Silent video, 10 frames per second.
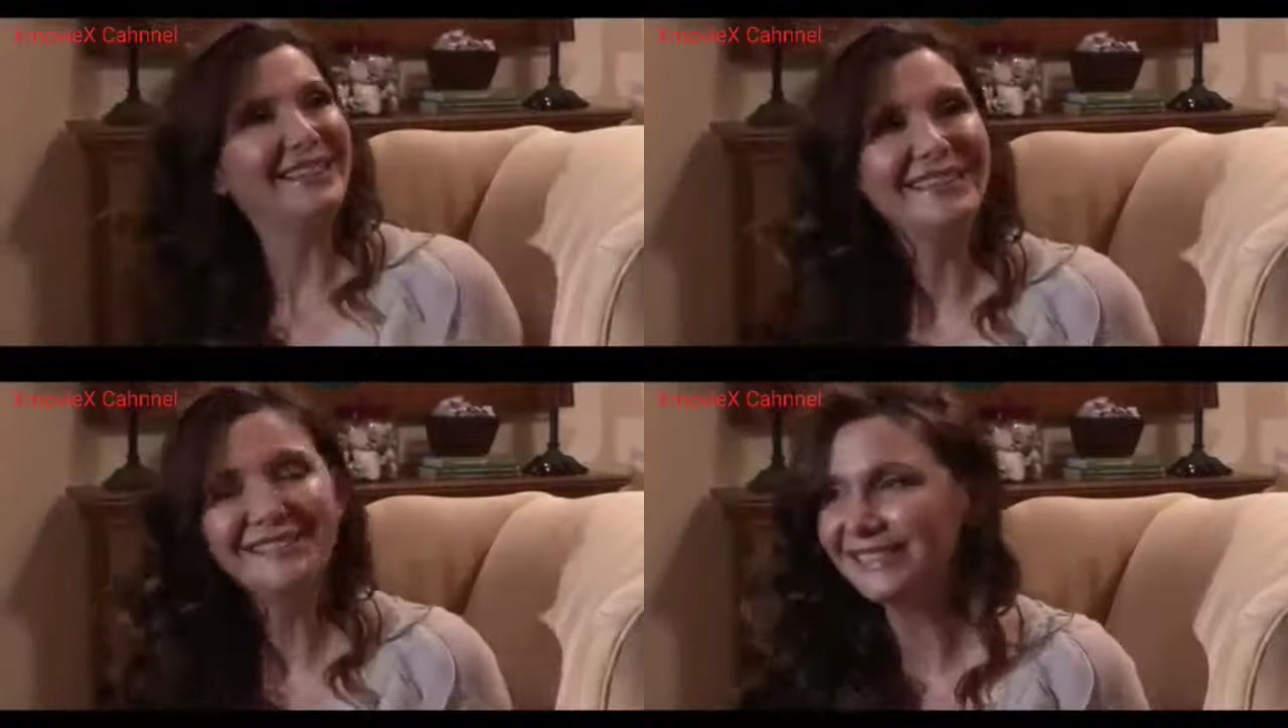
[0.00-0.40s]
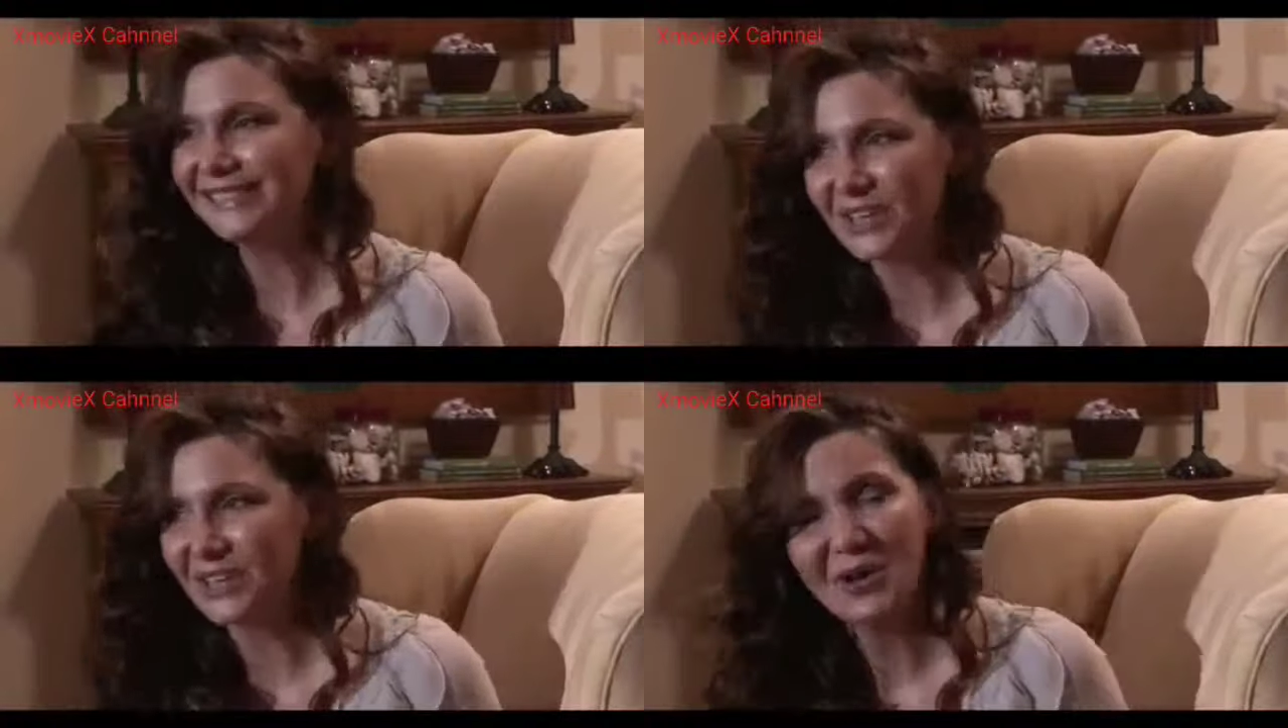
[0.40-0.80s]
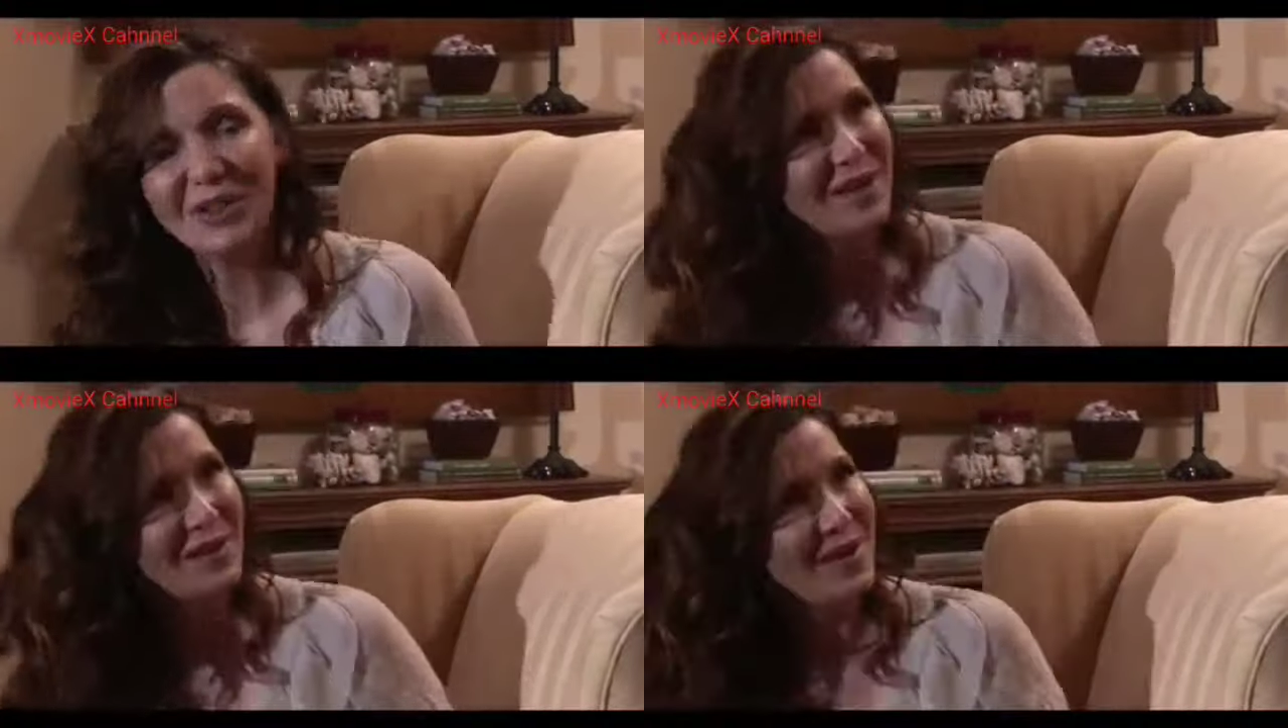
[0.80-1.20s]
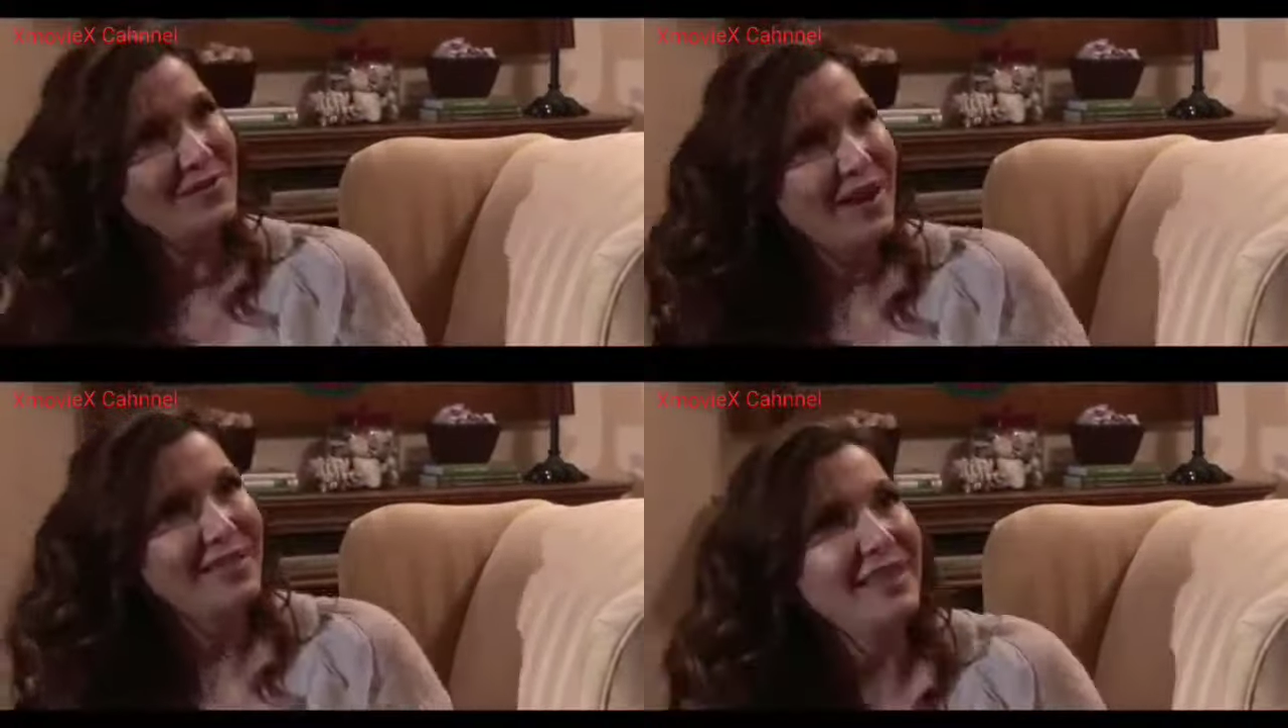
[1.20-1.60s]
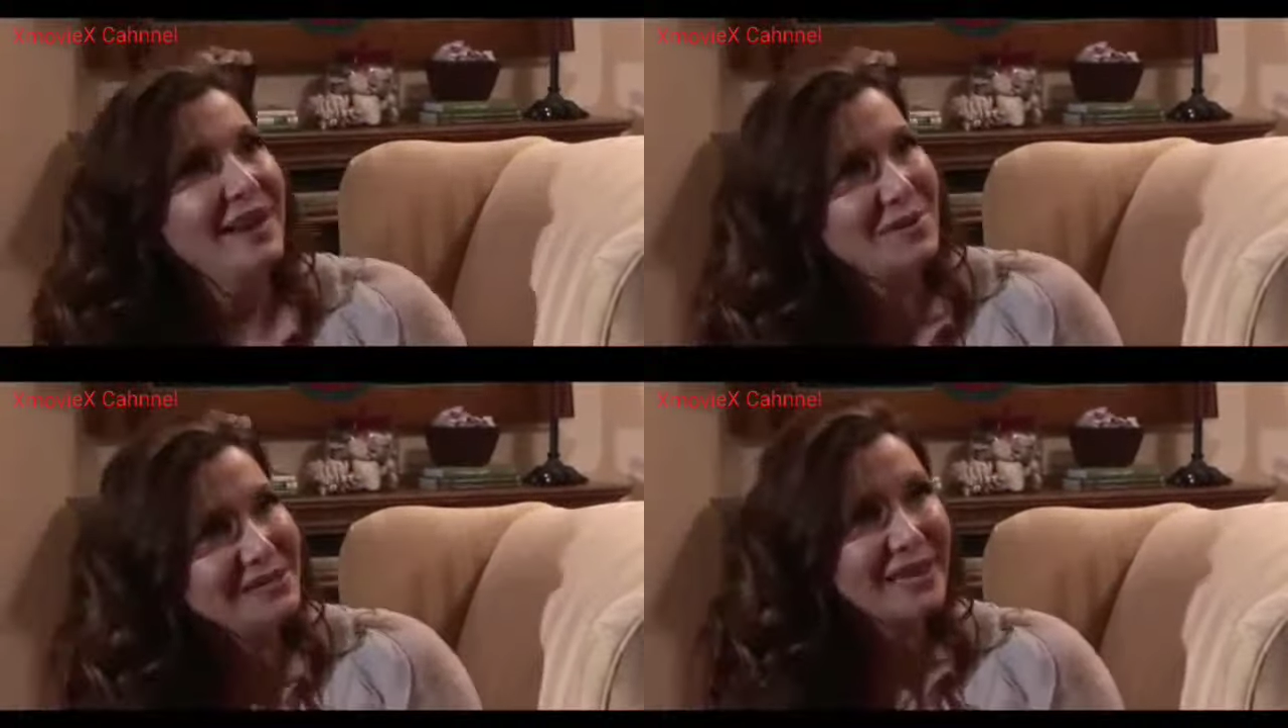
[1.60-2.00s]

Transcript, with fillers: Seth, this is Darla, my friend that I've